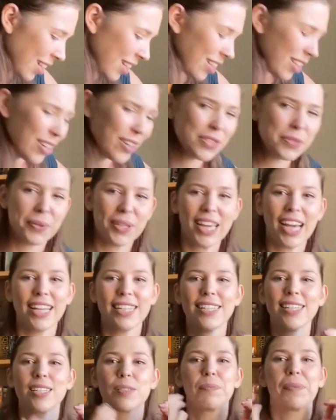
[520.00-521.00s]
you know, it's really hard
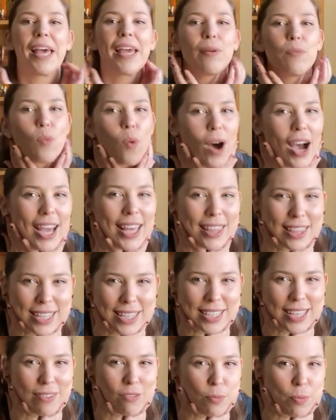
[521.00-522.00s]
to explain why
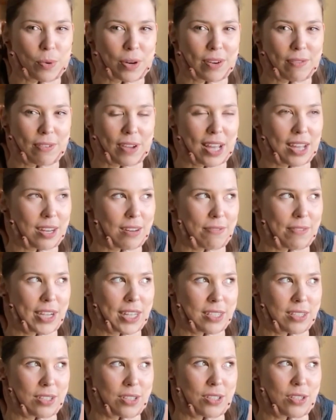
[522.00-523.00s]
things have a profound
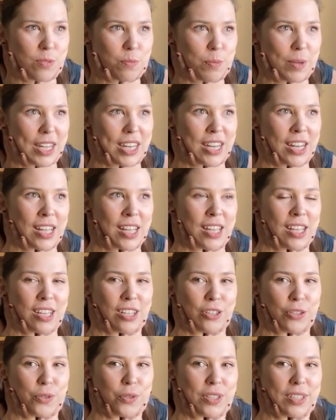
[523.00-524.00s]
effect on you, but
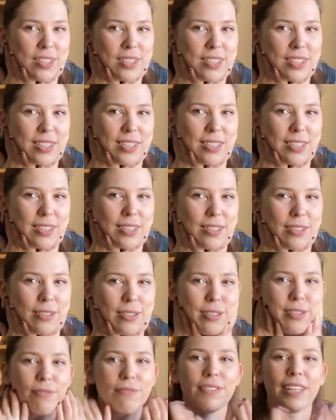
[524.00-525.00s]
you just,
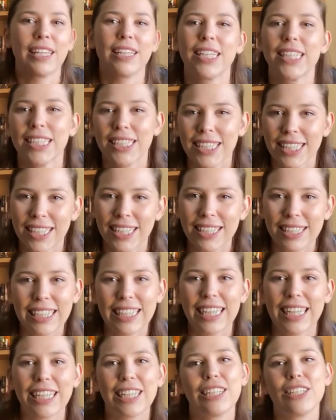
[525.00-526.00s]
you feel it
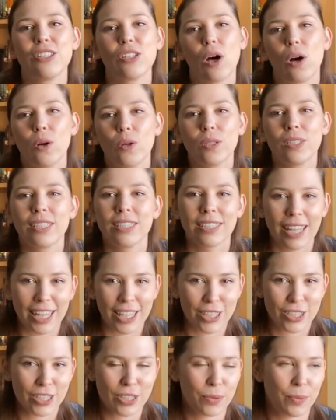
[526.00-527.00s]
in your soul like
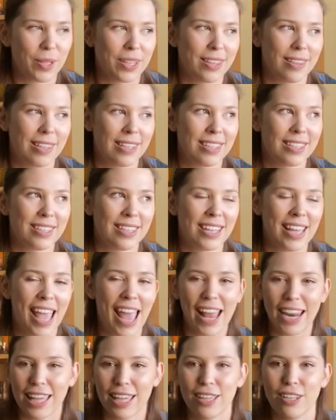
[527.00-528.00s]
you do with
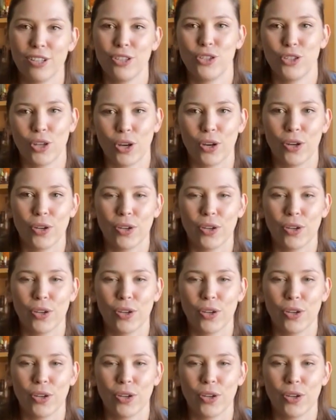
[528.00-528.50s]
any show,